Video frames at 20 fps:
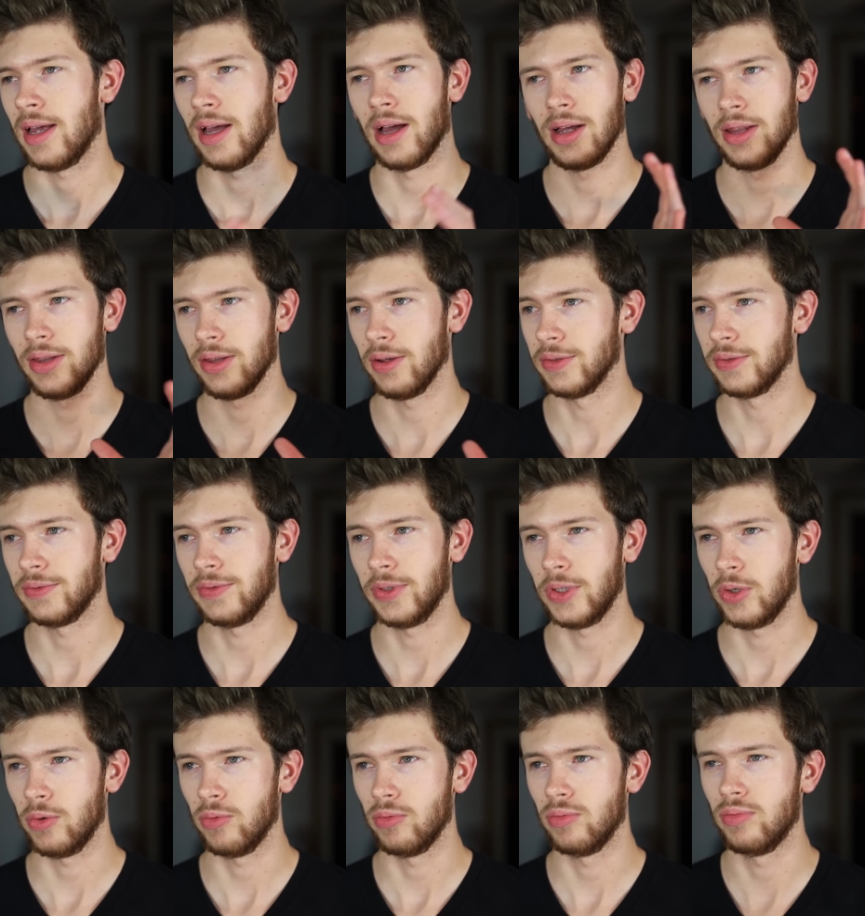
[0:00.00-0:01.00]
Uh, those of
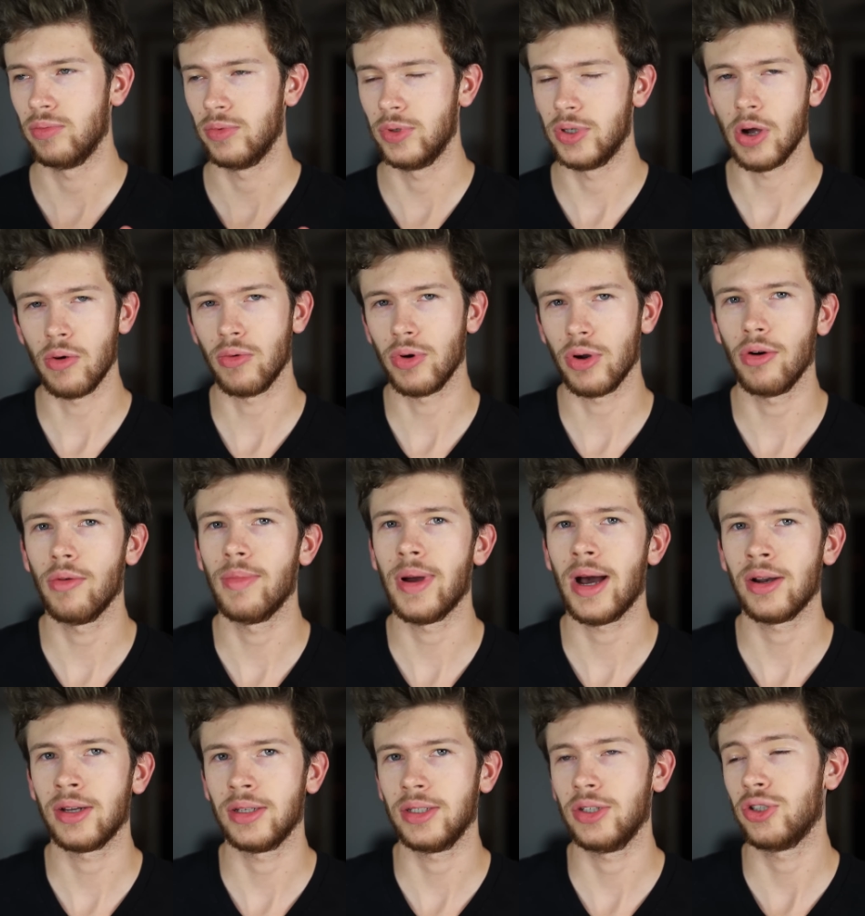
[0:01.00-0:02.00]
you who don't know
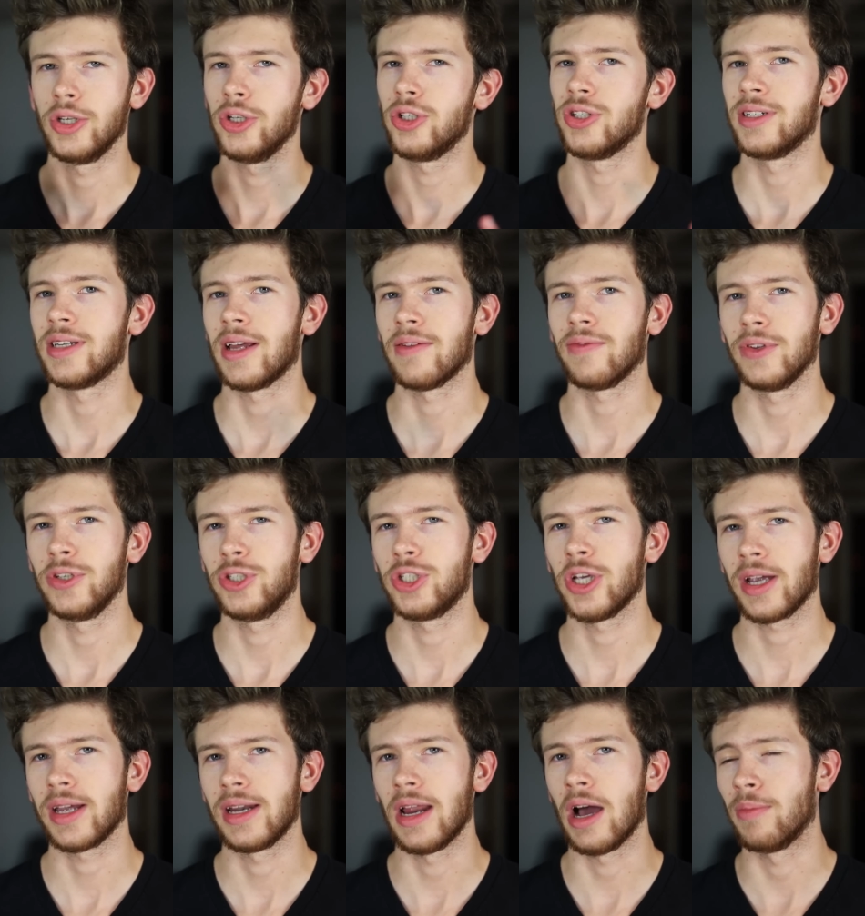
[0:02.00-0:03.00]
about it, you should definitely
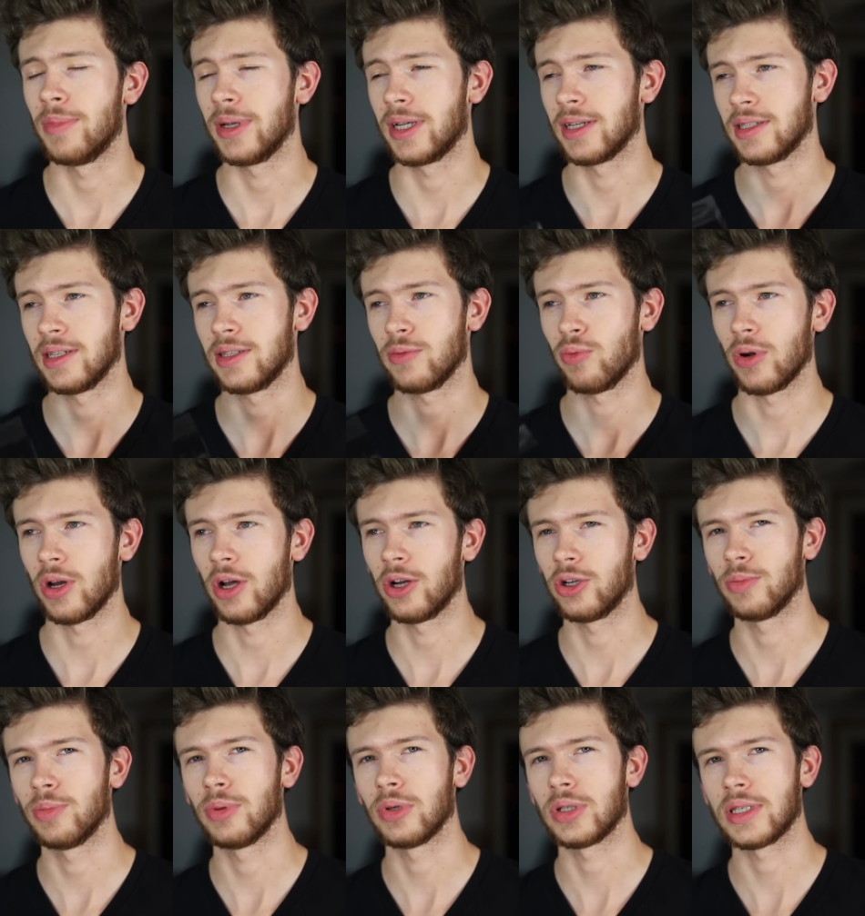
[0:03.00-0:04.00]
check it out because it's one
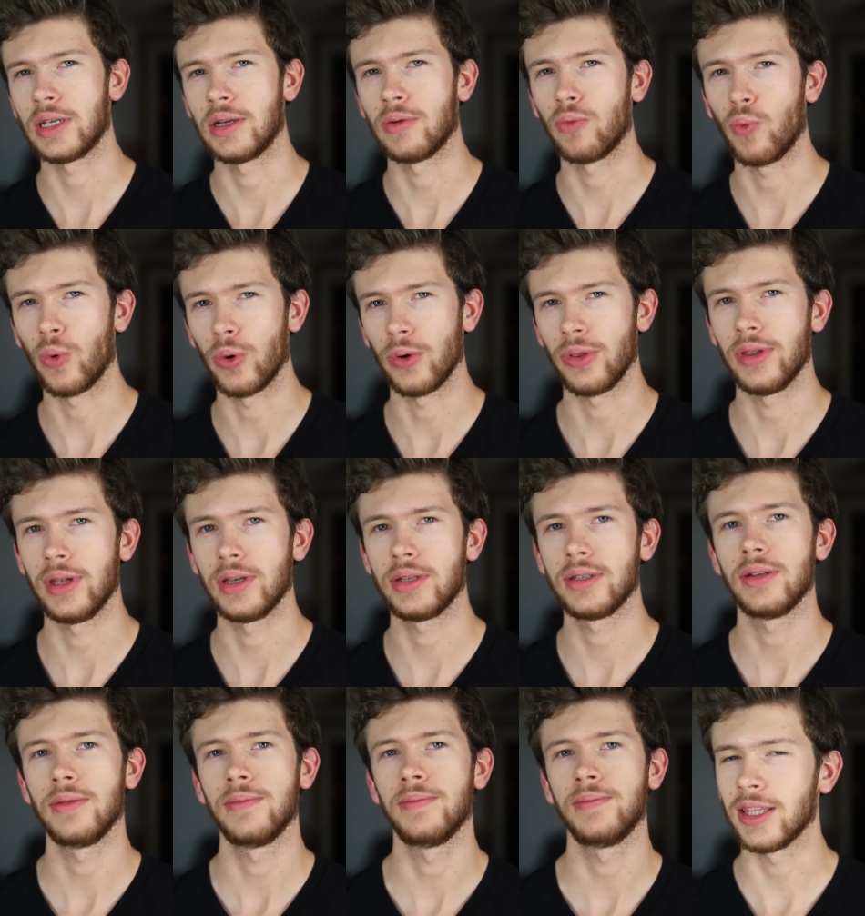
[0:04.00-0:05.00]
hundred percent worth it.